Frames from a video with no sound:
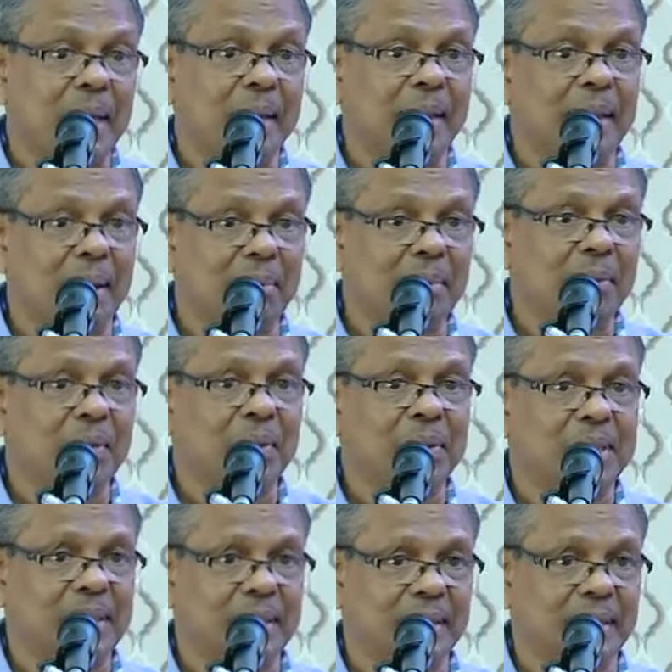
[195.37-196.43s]
Dhamma
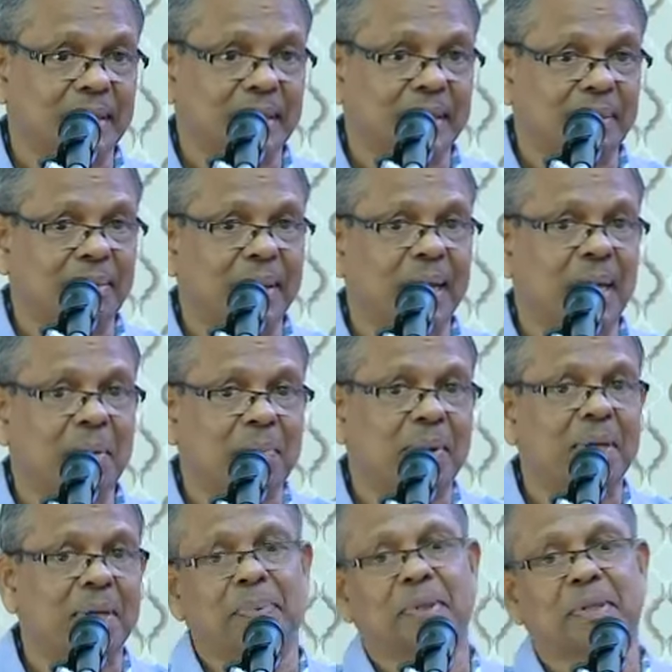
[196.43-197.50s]
was, the main
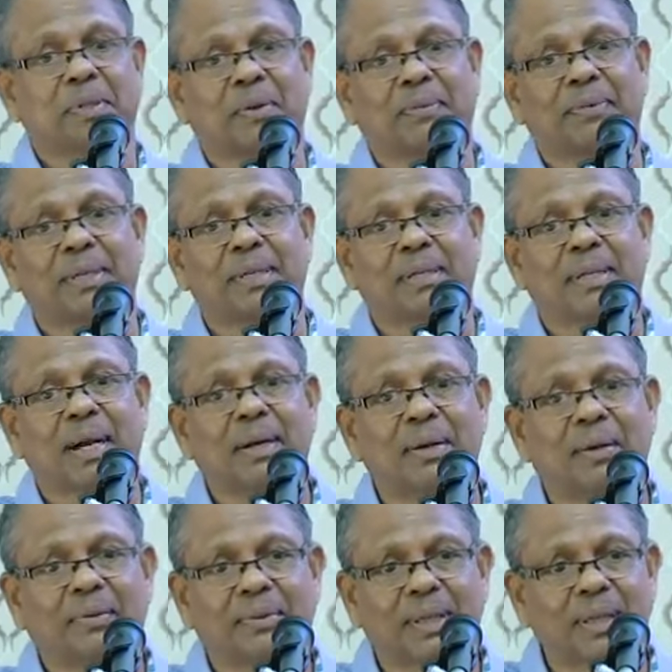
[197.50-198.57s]
purpose of the study
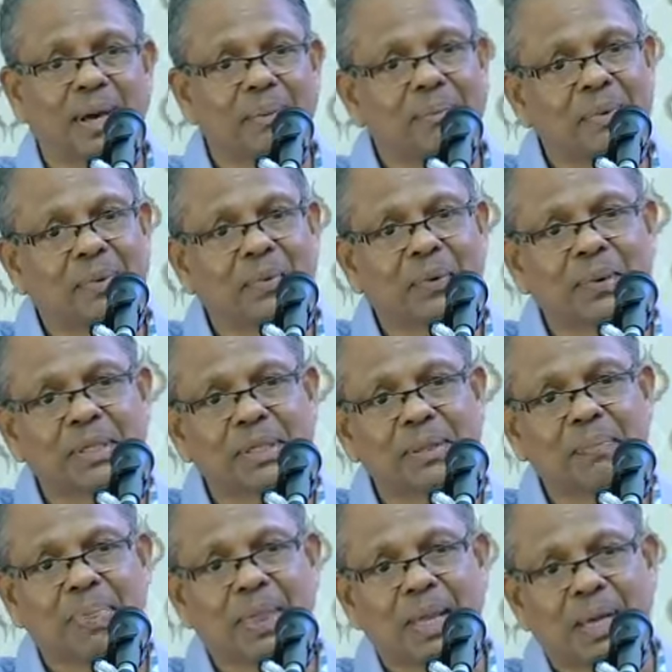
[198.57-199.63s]
of the Dhamma was
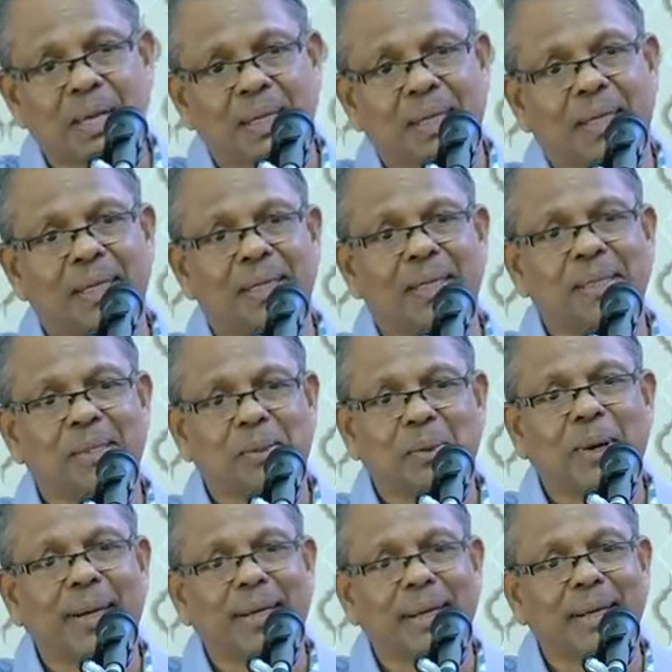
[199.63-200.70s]
to
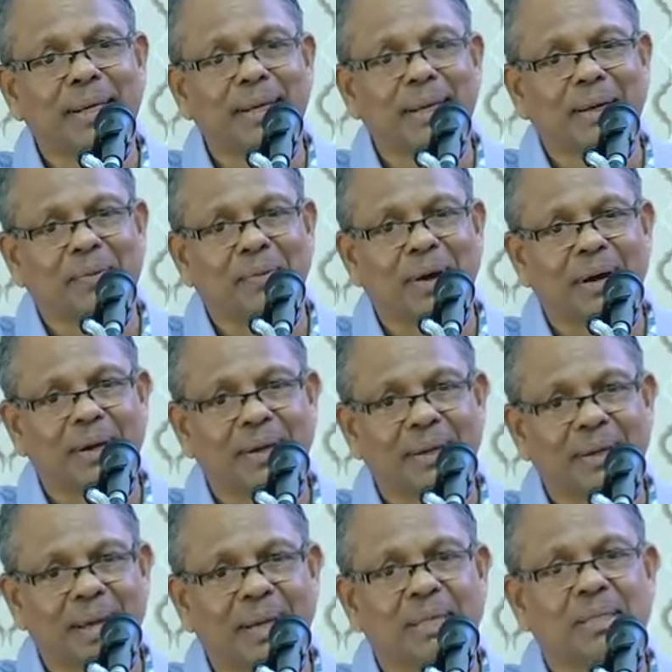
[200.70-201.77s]
attain nirvana
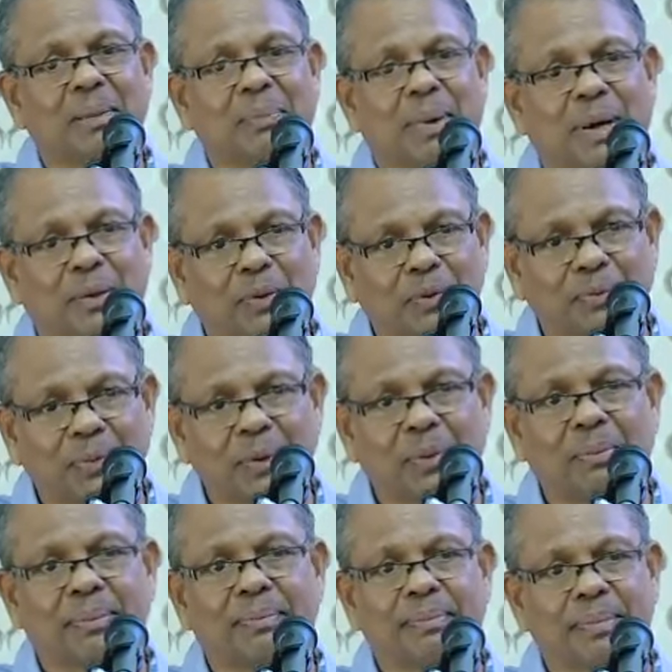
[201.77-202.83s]
as a part of your,
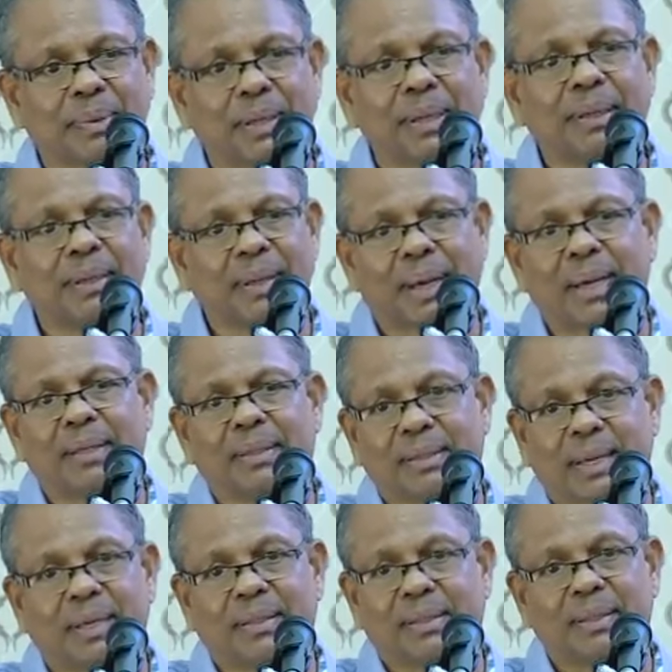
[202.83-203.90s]
as
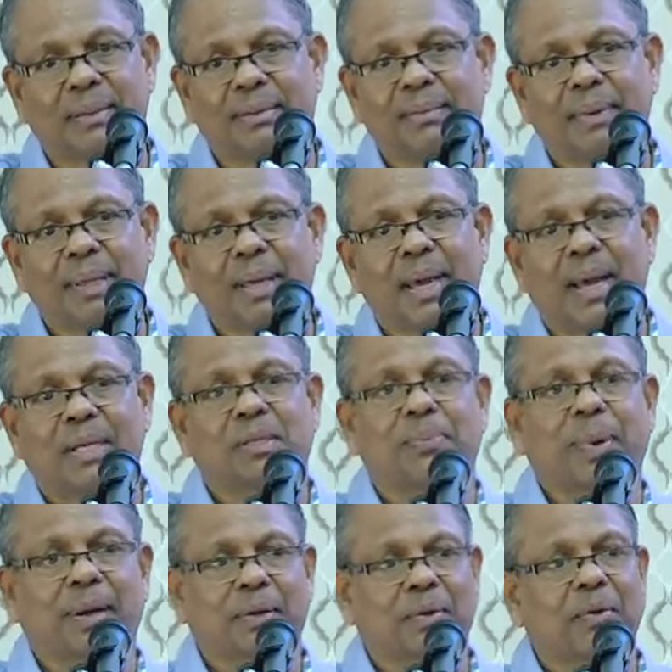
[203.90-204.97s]
the
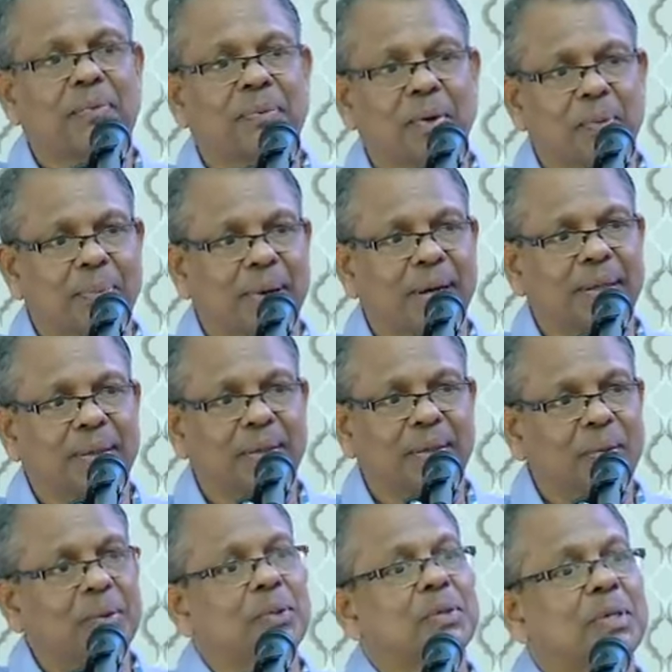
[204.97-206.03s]
aspect of your path,
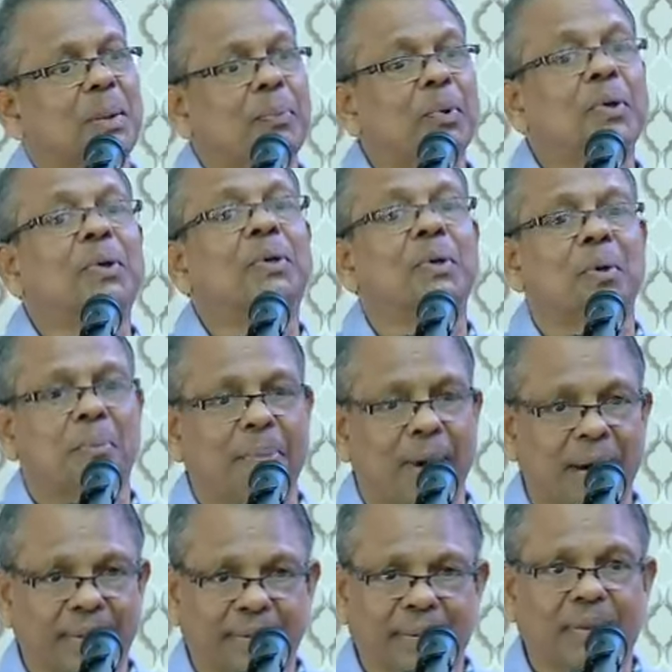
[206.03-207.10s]
or to support your path.